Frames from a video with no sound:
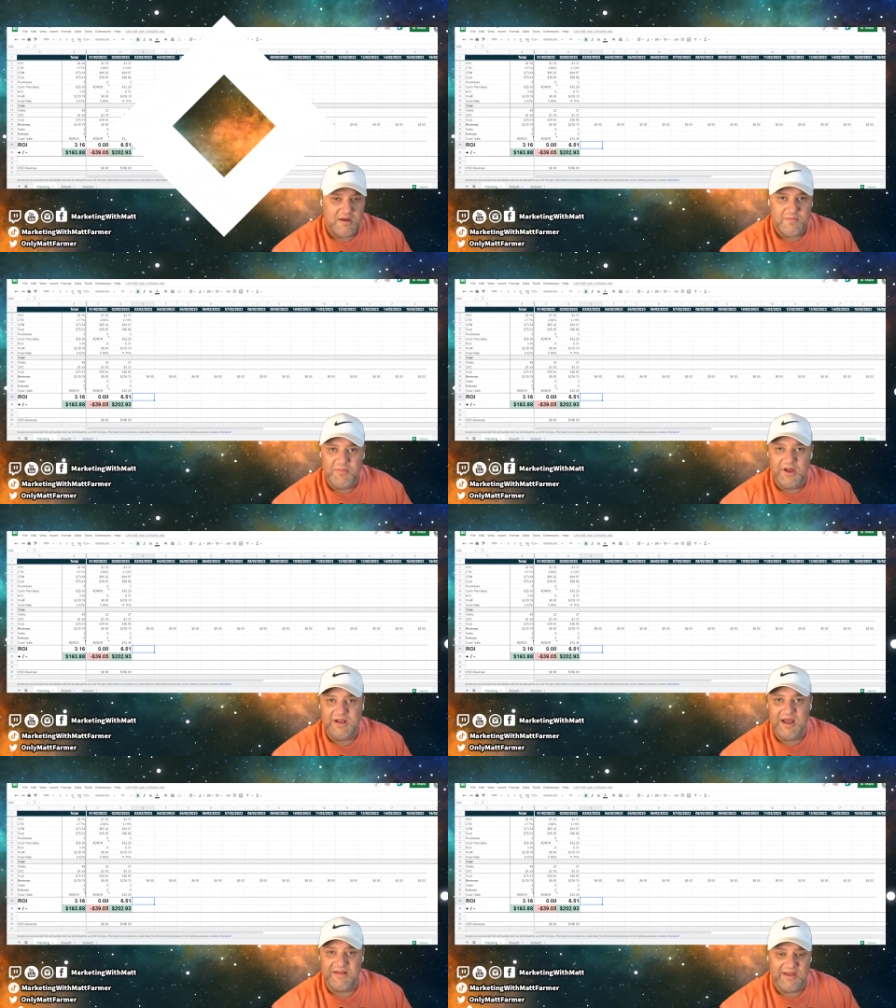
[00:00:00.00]
But
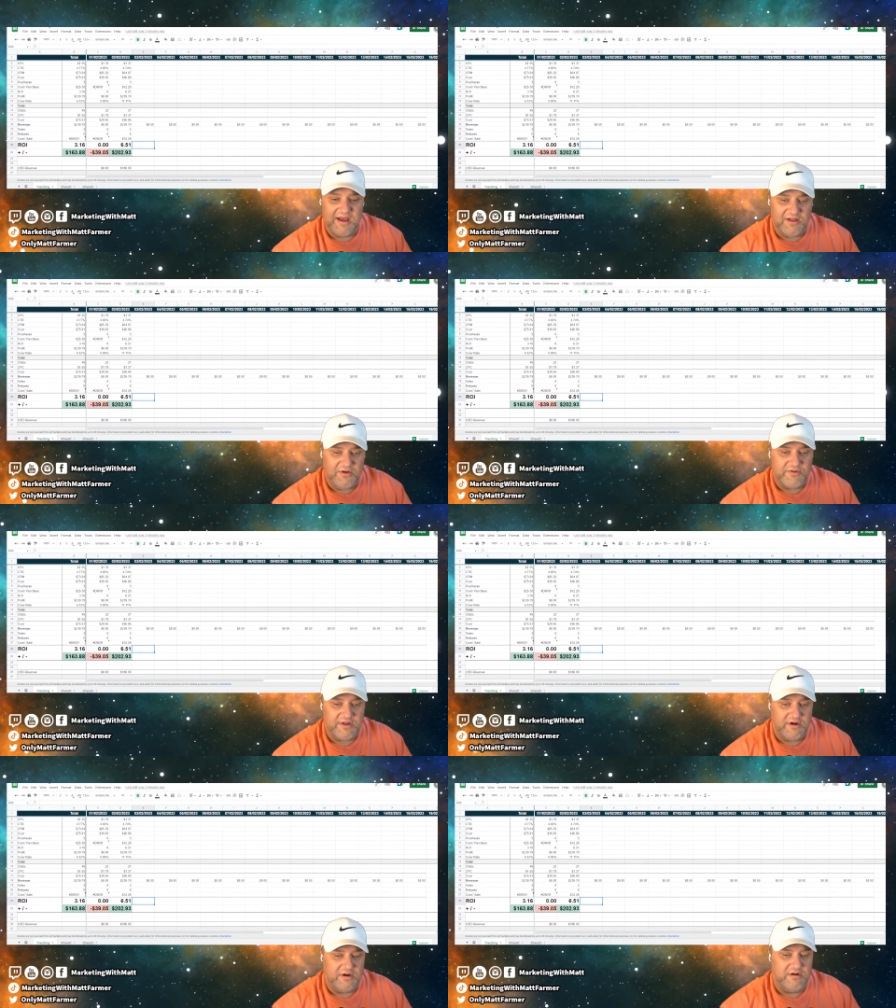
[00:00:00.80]
let's get
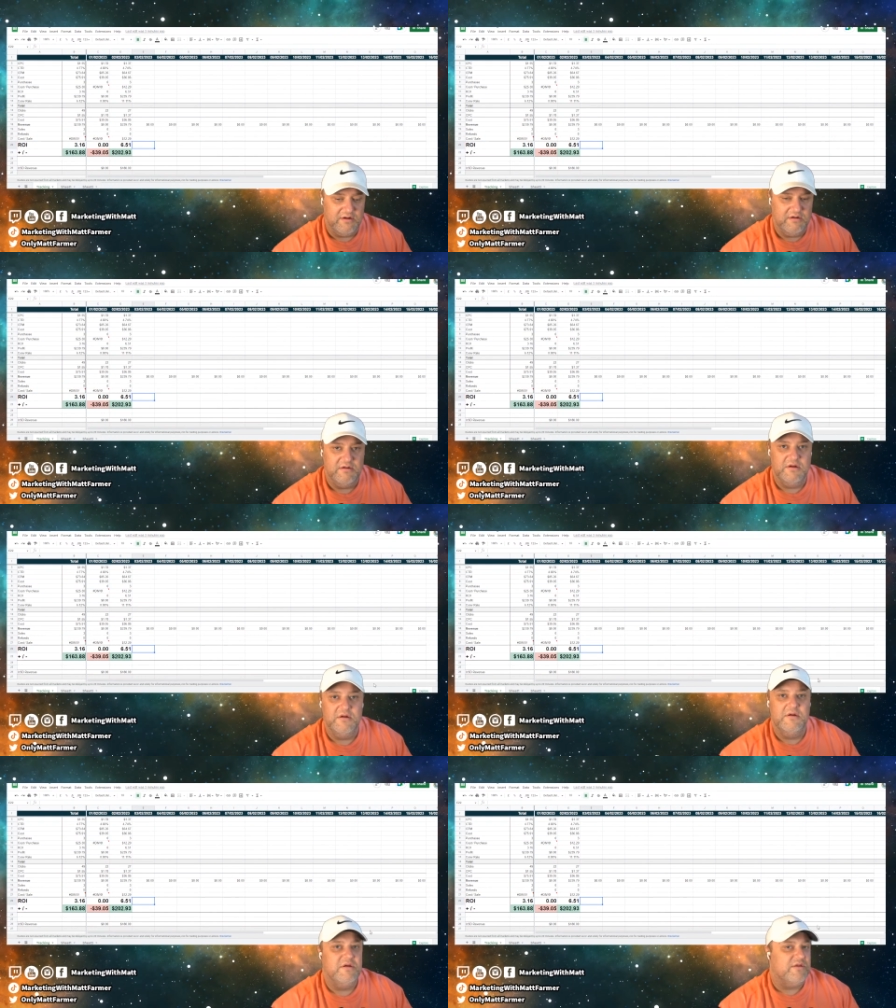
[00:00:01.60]
closer.
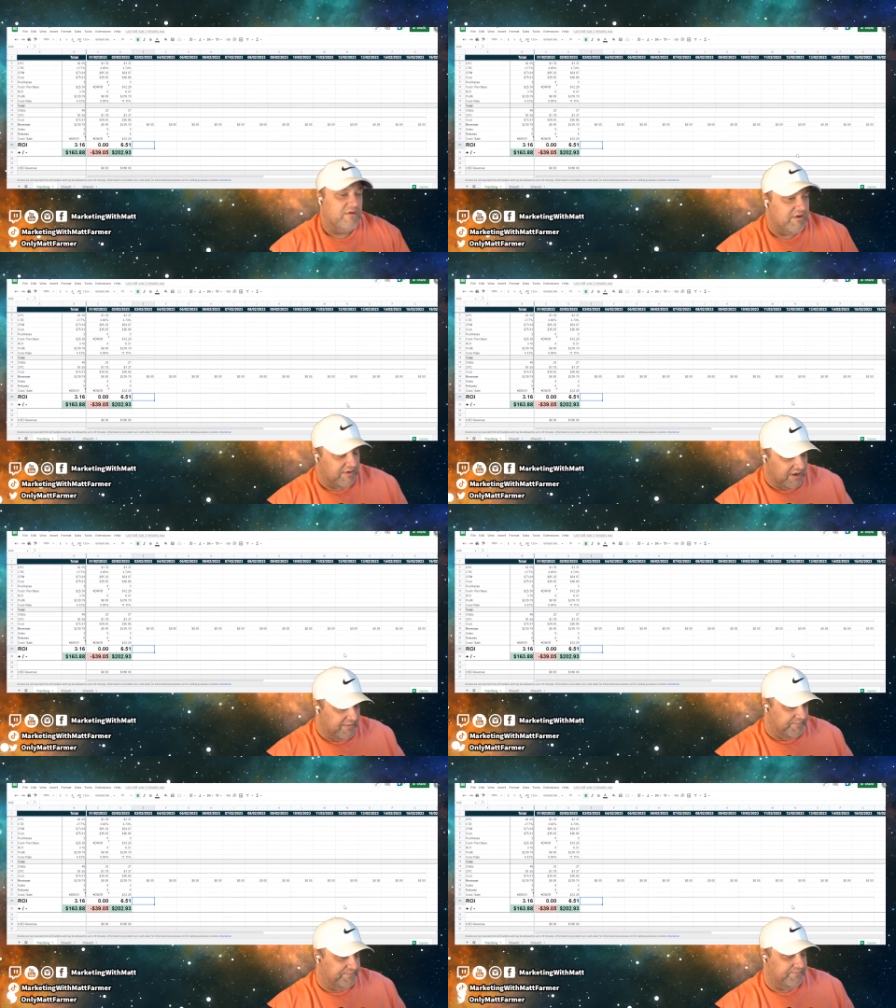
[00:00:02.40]
So here we
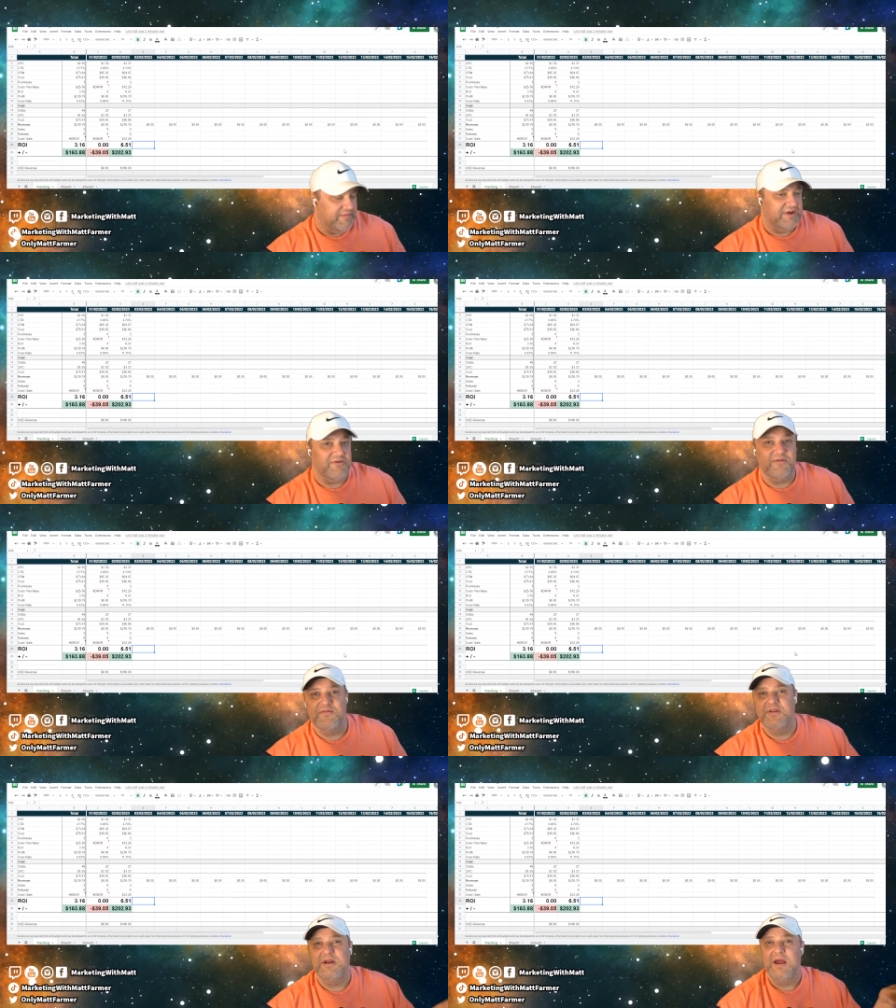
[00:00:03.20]
go. Metrics
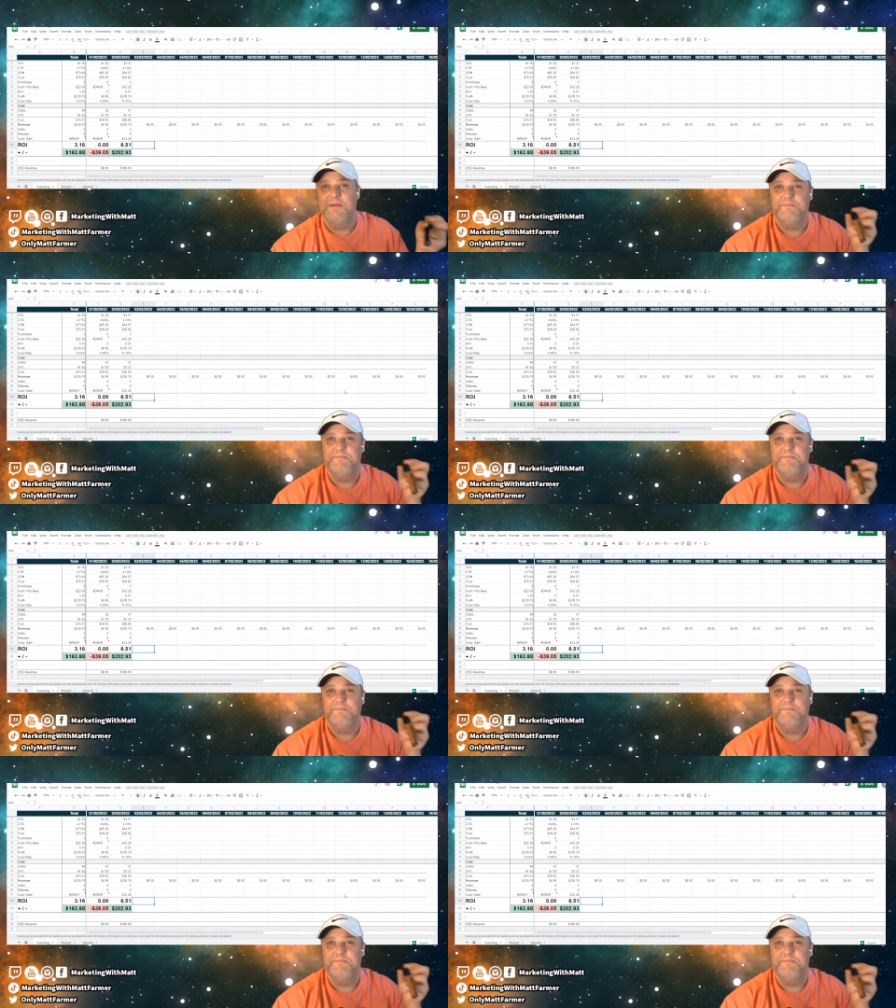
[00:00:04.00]
for today.